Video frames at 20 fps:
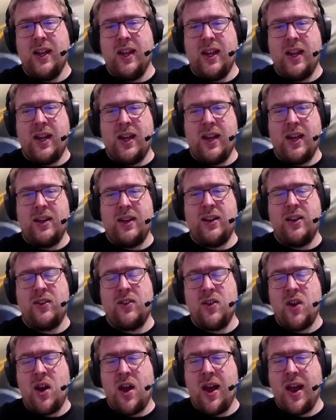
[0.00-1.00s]
Does
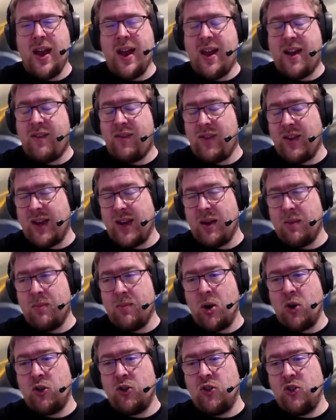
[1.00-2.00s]
not have like a
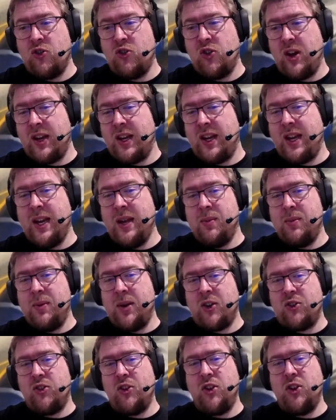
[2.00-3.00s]
Martian Gen key
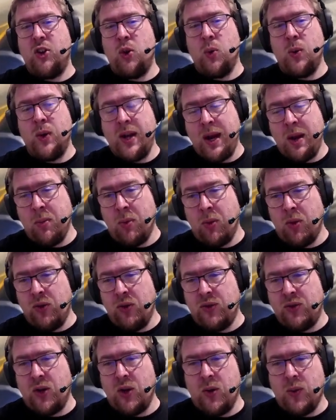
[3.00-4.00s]
abduction to enable,
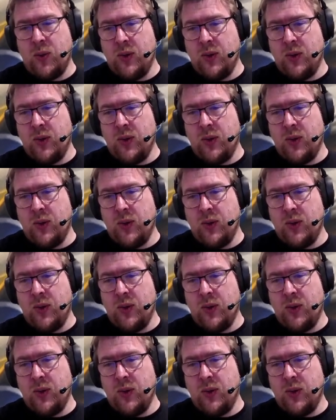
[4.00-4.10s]
so